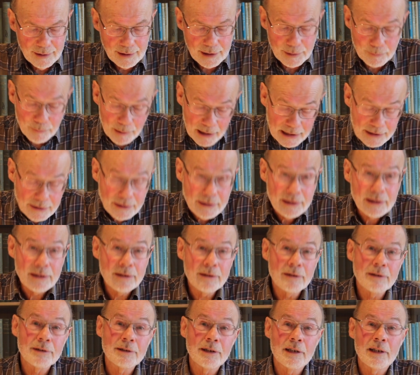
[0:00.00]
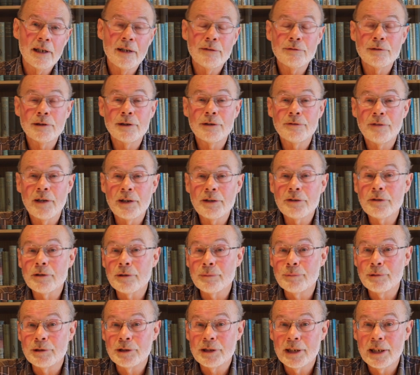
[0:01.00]
Depending on the level of
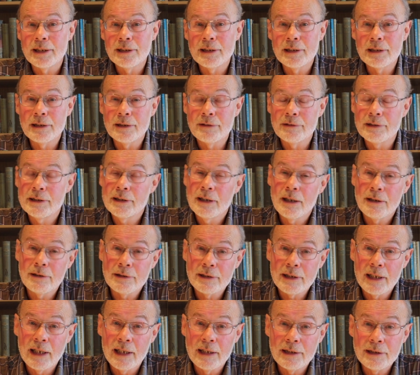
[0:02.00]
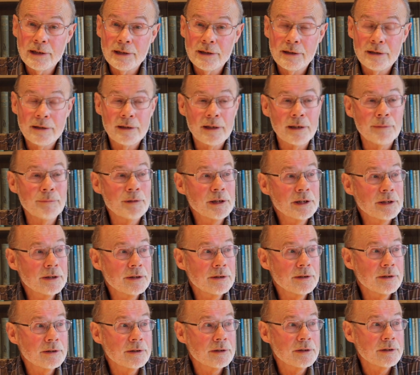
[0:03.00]
anthropogenic greenhouse gas
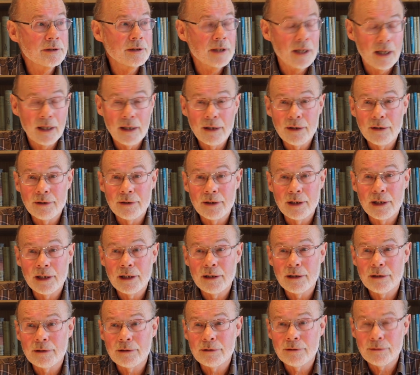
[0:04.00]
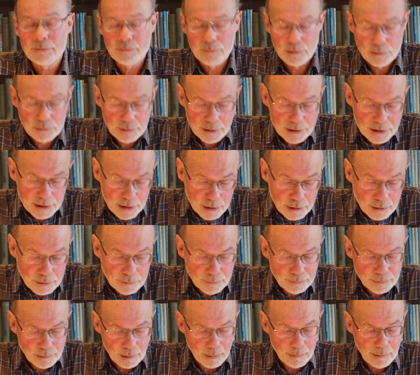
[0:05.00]
emissions, there will still
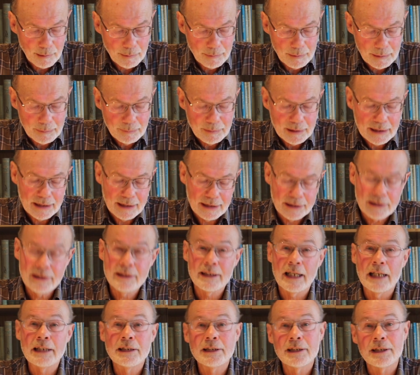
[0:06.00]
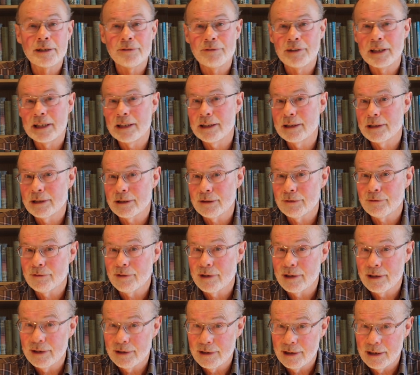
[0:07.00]
probably be extensive areas of
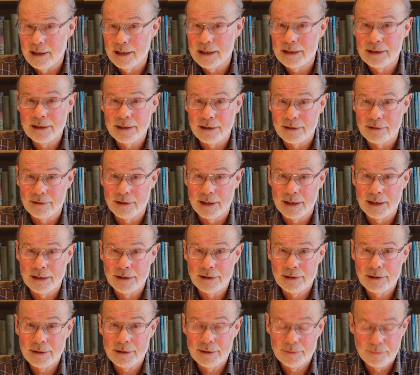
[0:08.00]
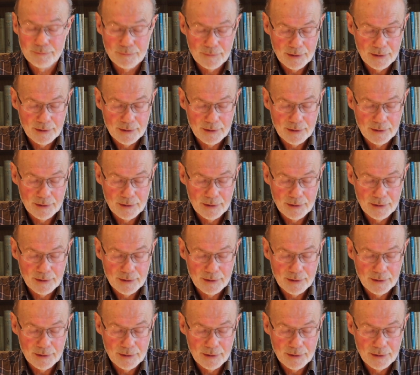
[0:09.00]
glacier ice,